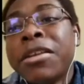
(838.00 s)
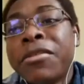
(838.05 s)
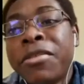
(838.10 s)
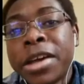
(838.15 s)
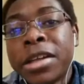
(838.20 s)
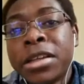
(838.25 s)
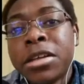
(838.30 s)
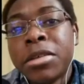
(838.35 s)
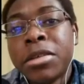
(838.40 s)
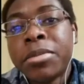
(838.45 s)

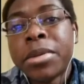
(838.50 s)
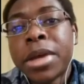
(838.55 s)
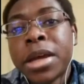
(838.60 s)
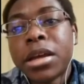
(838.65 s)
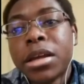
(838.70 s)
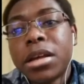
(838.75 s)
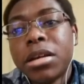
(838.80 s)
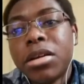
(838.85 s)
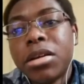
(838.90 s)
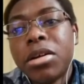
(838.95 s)
can affect
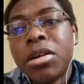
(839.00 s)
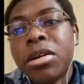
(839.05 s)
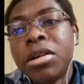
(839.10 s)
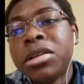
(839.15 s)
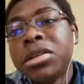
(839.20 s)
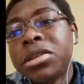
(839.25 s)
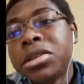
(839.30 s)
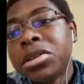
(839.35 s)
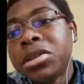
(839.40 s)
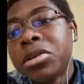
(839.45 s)
your back.
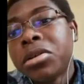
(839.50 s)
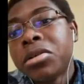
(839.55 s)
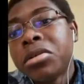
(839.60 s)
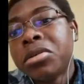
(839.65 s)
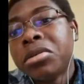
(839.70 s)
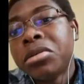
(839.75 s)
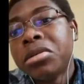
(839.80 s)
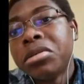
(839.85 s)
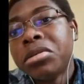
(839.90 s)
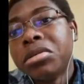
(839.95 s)

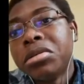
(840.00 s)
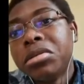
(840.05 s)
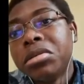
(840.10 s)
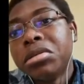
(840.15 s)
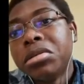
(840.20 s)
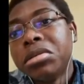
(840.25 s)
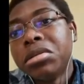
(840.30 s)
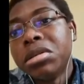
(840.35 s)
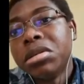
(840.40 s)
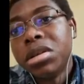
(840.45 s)
Also,
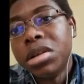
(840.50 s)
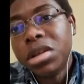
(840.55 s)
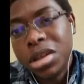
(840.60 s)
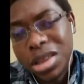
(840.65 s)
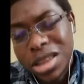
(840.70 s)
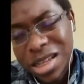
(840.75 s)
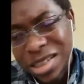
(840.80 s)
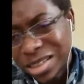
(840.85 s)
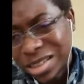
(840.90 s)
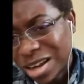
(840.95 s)

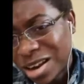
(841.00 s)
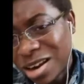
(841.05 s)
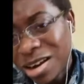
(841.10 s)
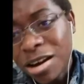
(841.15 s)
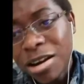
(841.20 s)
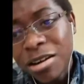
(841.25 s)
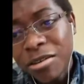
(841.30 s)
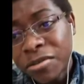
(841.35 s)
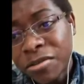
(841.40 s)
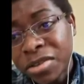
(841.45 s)

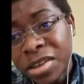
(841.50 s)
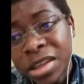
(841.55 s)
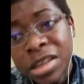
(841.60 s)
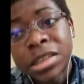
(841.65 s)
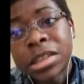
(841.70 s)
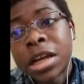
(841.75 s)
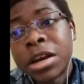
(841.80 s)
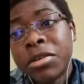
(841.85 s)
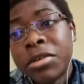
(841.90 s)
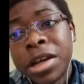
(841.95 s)
there's a lot
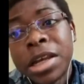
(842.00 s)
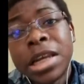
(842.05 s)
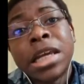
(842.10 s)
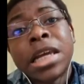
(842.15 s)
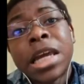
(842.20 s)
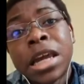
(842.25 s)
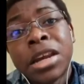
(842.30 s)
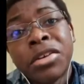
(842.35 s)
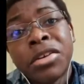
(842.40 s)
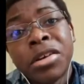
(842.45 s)
of things that
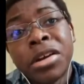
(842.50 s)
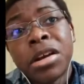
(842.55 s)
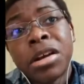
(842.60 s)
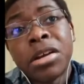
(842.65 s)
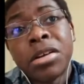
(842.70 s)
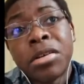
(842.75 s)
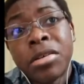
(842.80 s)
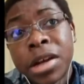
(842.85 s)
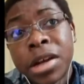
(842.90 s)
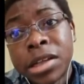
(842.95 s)
really can
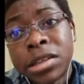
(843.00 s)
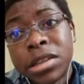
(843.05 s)
trigger a